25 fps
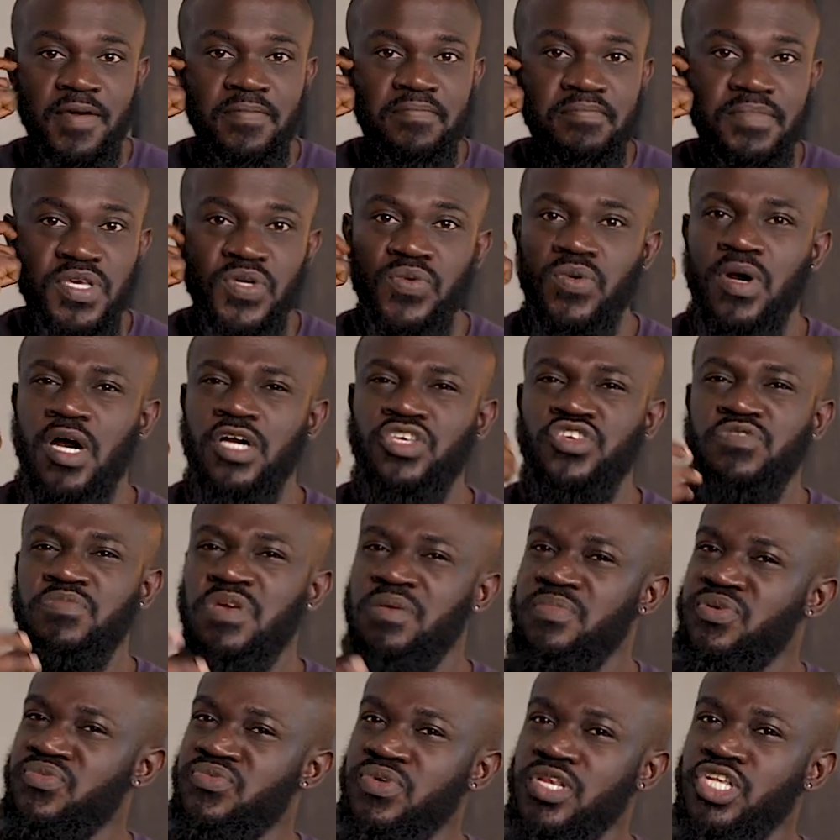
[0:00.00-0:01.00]
Meanwhile, you
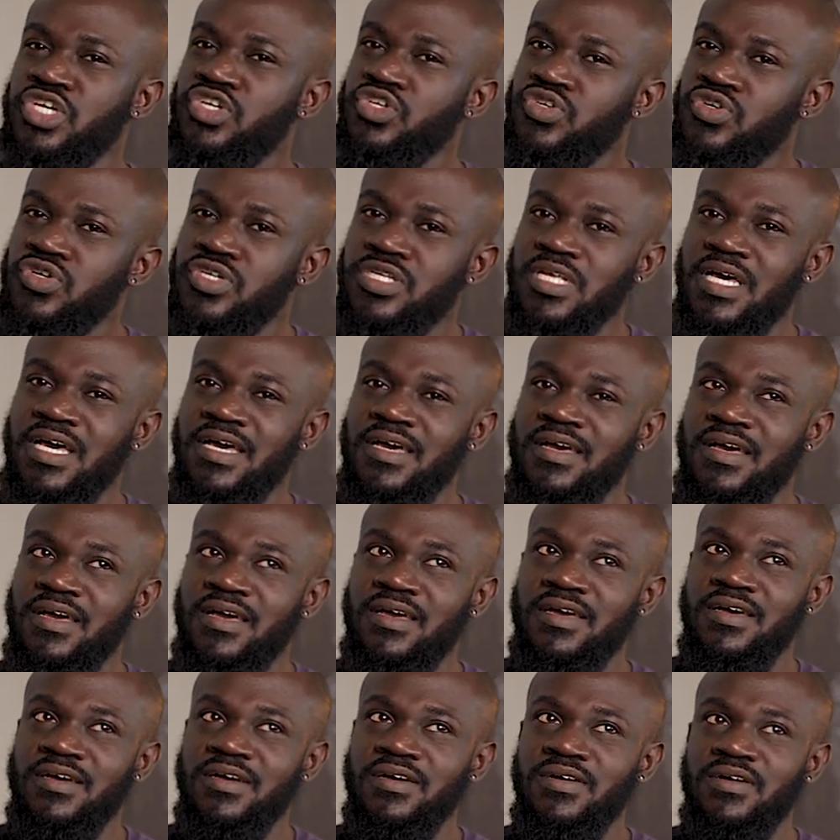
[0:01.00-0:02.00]
may be really good
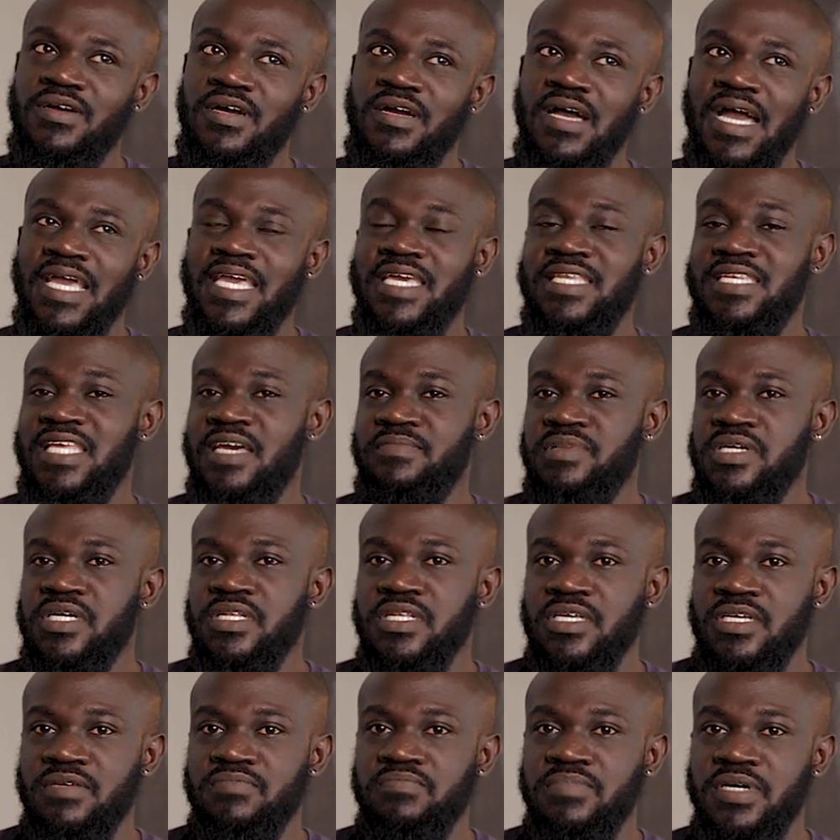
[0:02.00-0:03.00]

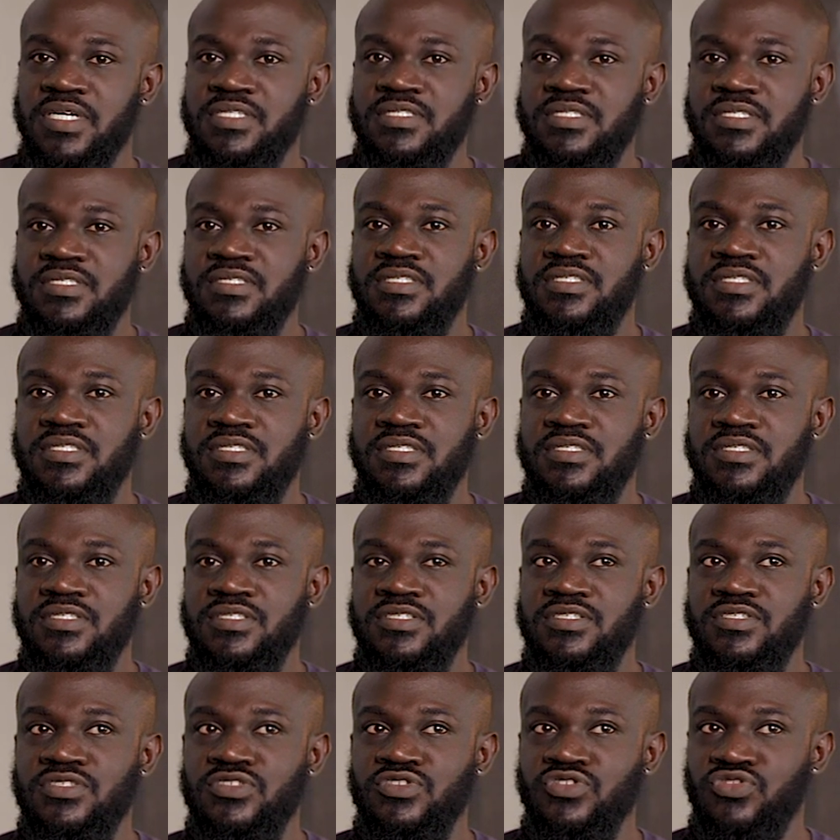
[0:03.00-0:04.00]
academically, but
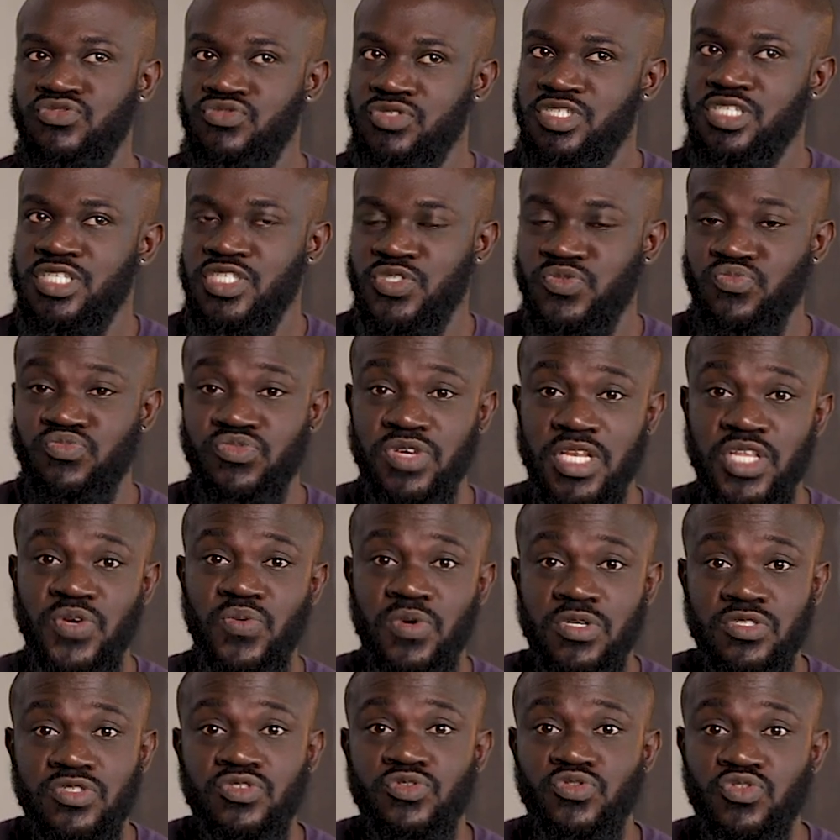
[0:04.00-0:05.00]
you just really
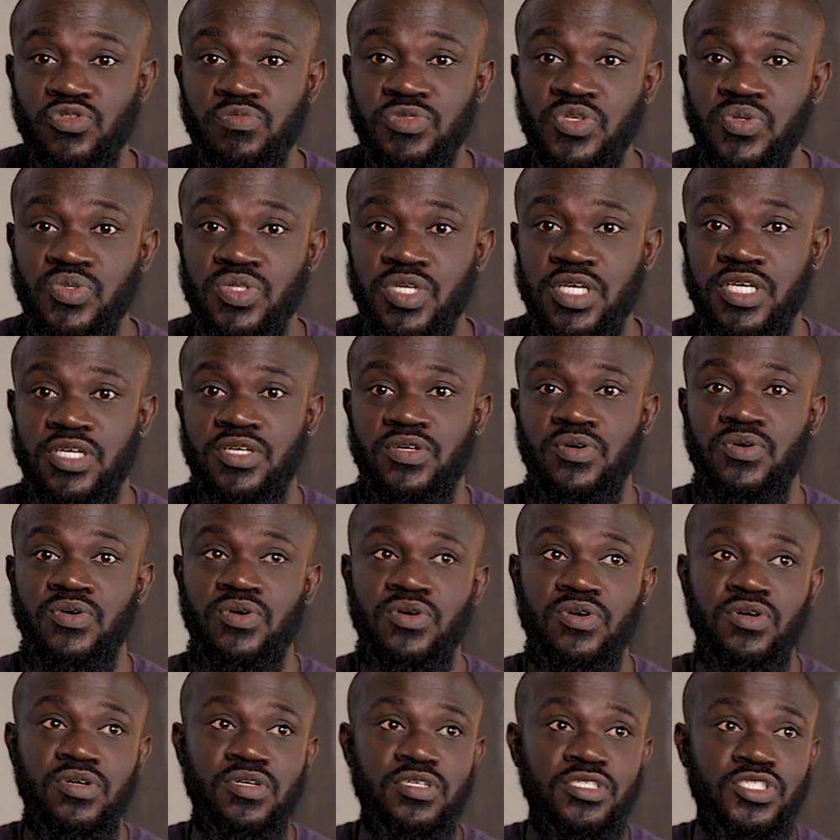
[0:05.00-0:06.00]
want to do music,
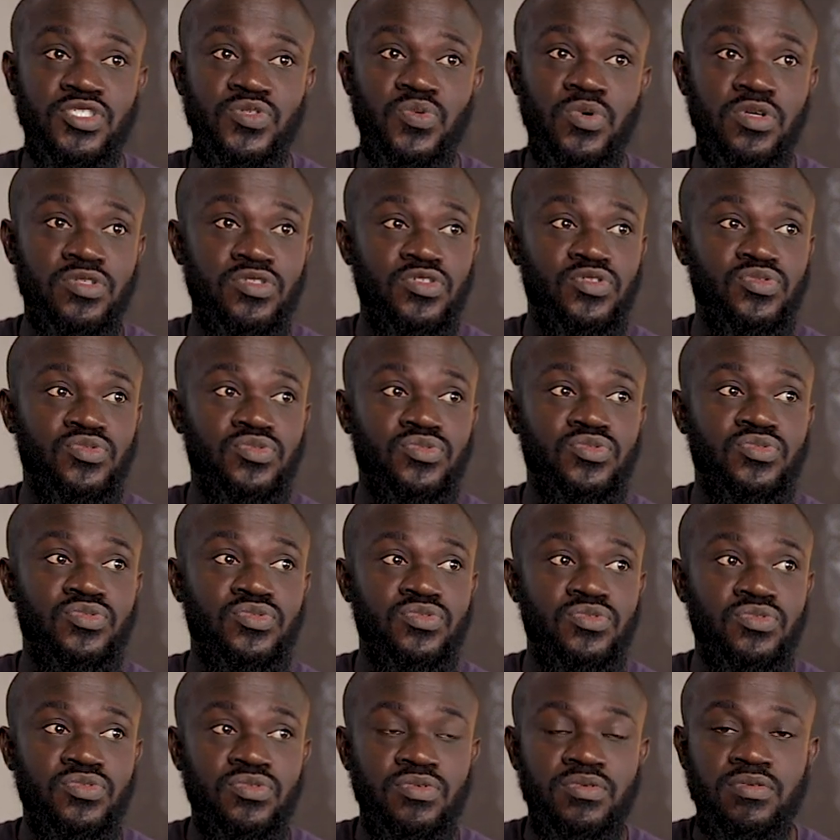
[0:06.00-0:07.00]
or you want
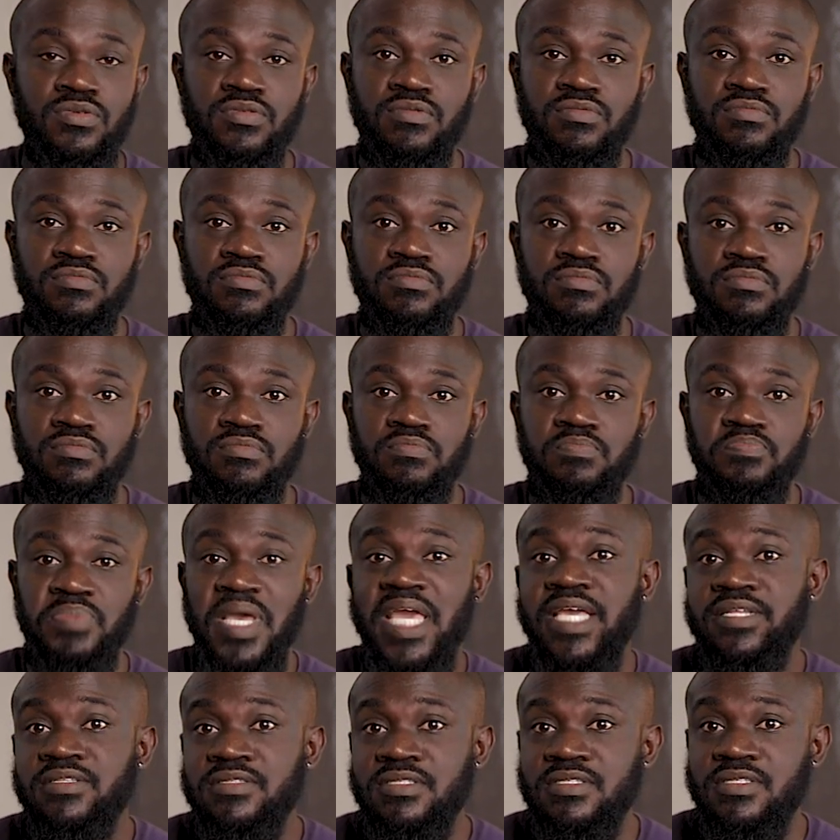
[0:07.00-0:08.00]
to
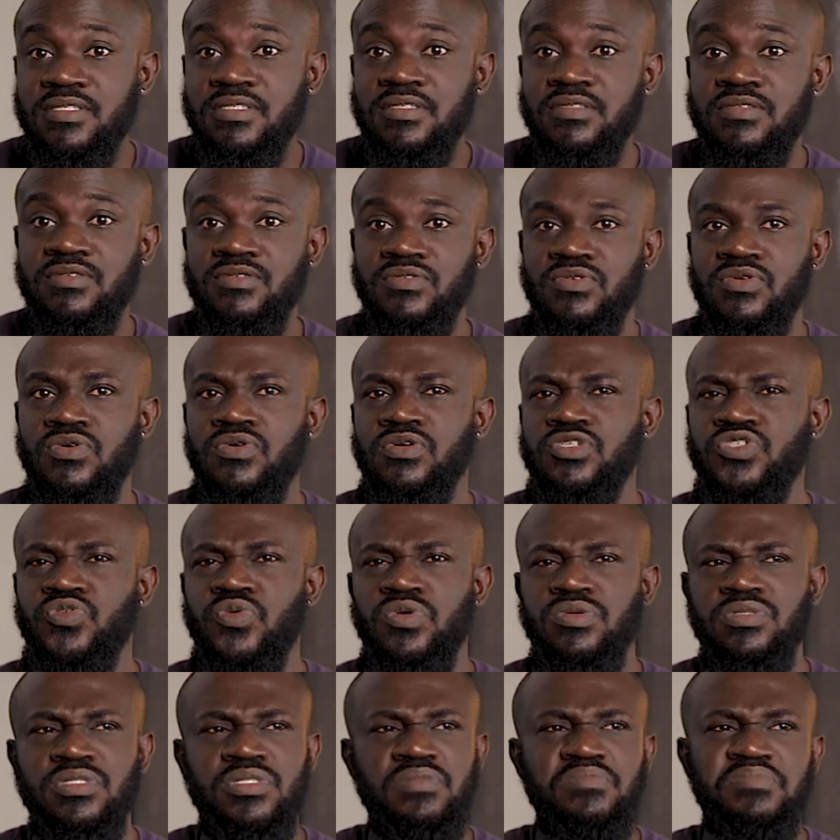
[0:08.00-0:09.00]
paint, or you
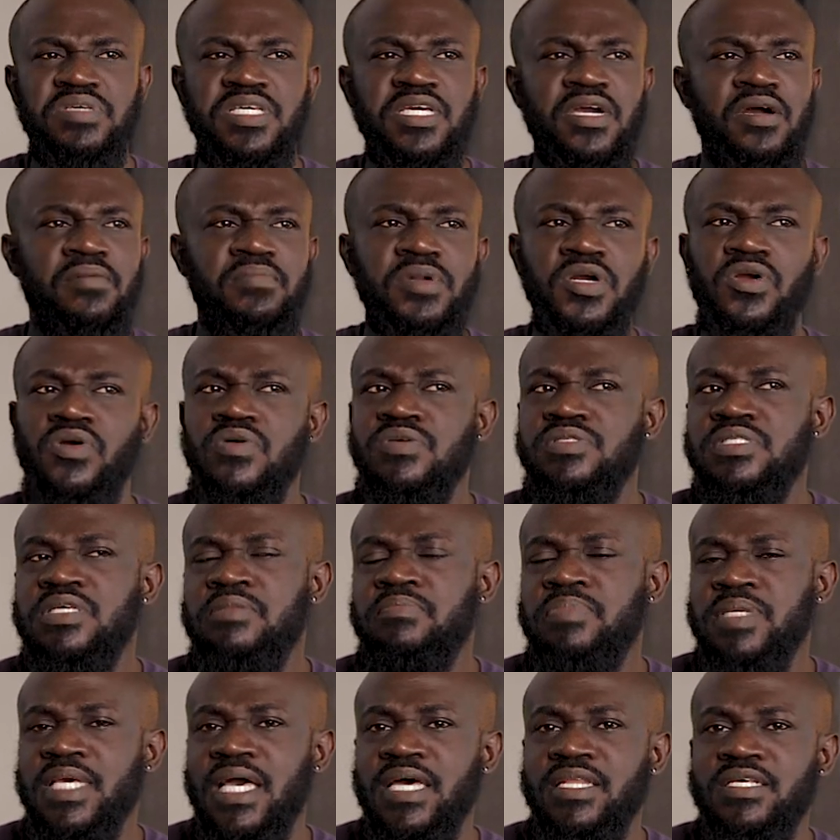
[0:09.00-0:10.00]
want to become a
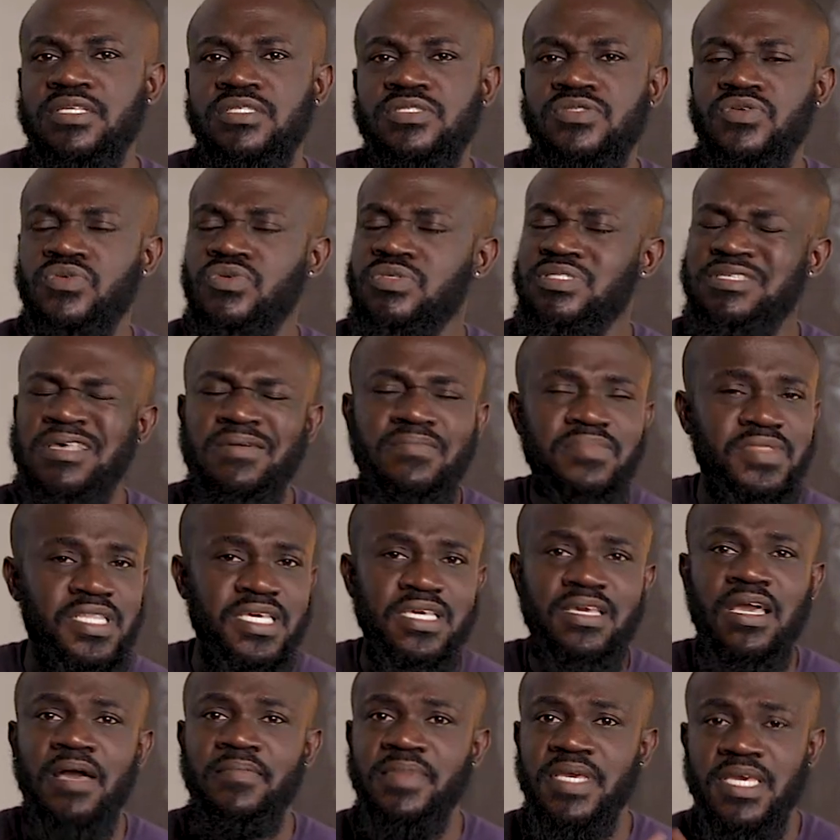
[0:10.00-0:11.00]
concert pianist or
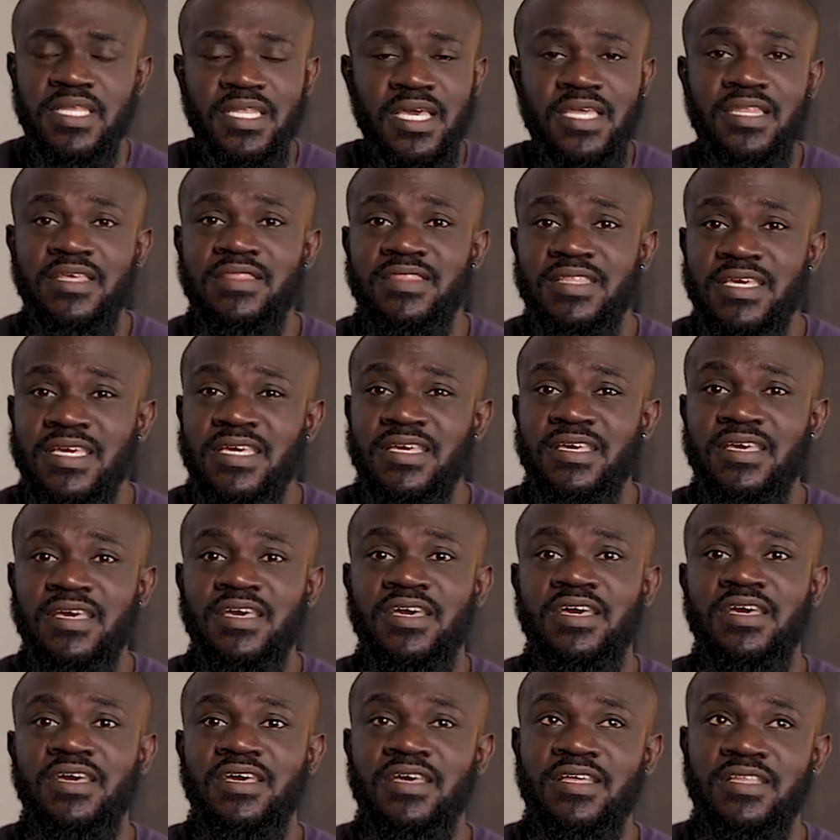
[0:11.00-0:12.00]
something. I mean, anything
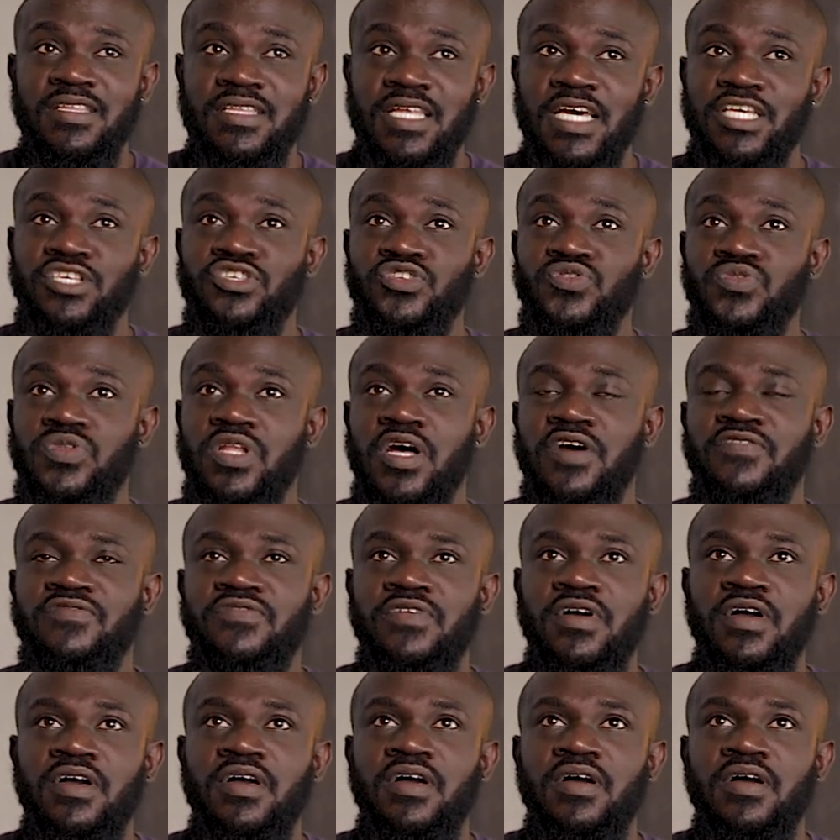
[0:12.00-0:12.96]
that you love.